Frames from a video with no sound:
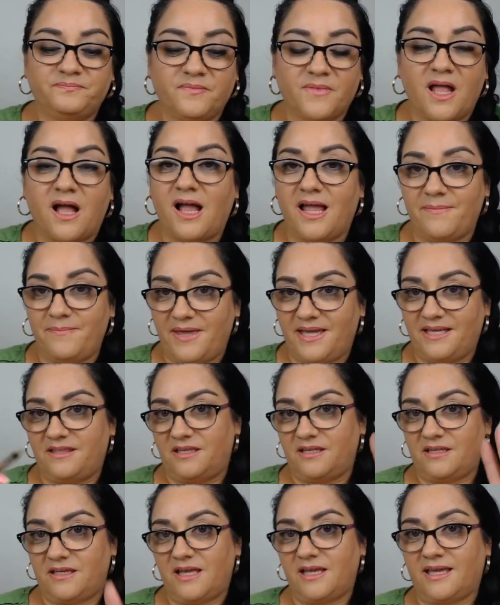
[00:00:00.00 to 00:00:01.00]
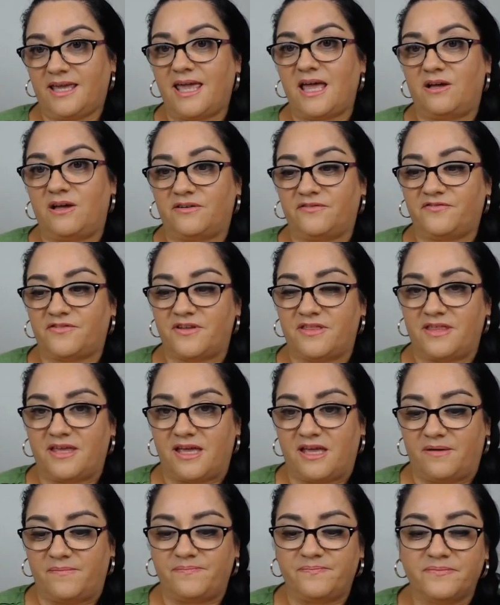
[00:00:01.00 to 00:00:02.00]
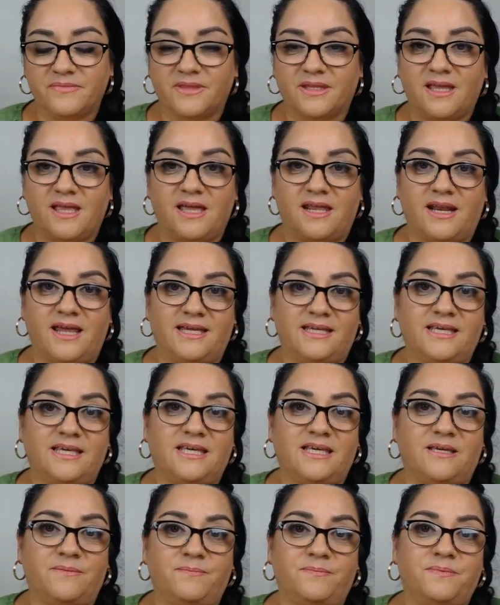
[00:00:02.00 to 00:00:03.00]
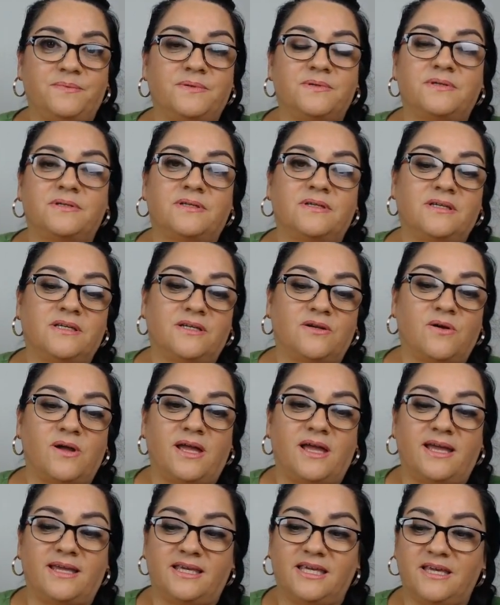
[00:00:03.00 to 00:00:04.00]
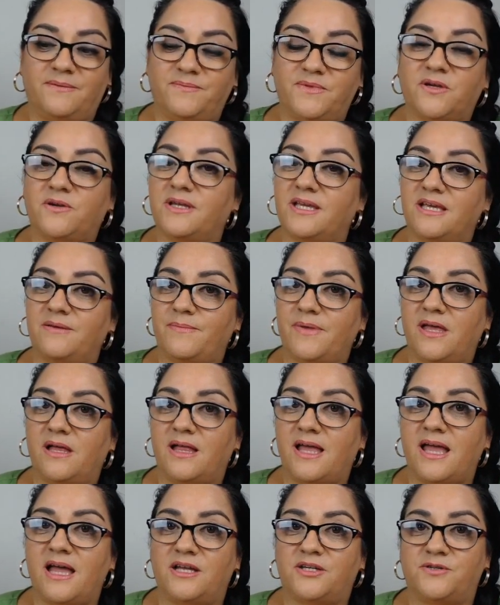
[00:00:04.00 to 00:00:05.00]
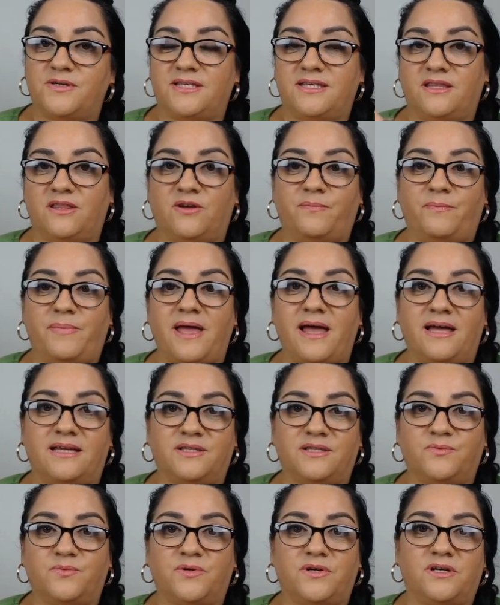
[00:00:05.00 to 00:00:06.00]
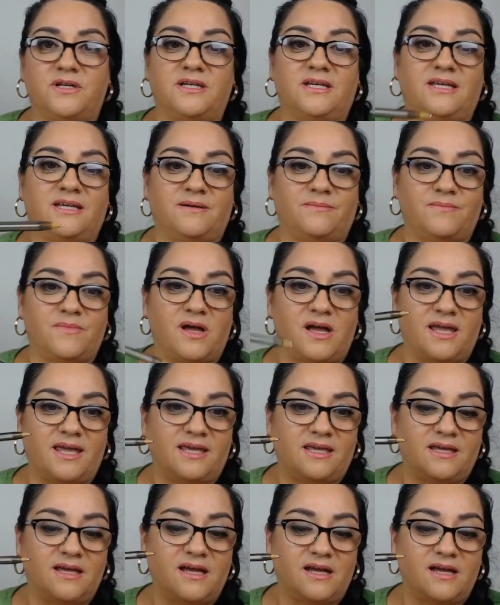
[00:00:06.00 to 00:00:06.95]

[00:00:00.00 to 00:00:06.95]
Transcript: I make the account for them and I keep, I keep their email address and their password in my